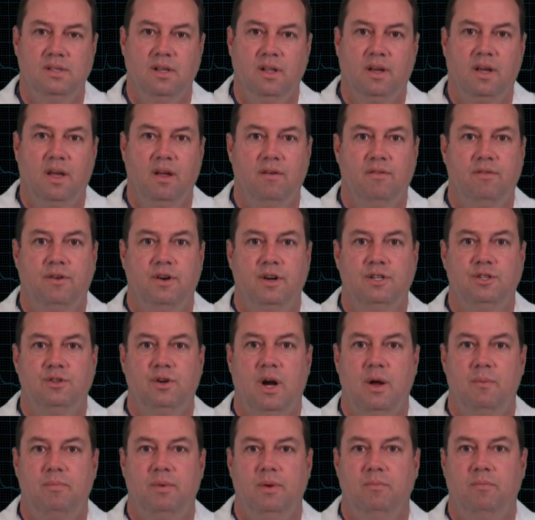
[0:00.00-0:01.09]
looking for a
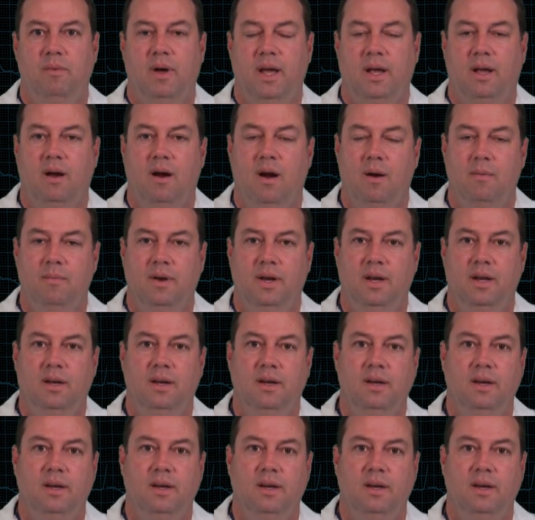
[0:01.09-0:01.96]
drop in bicarbonate,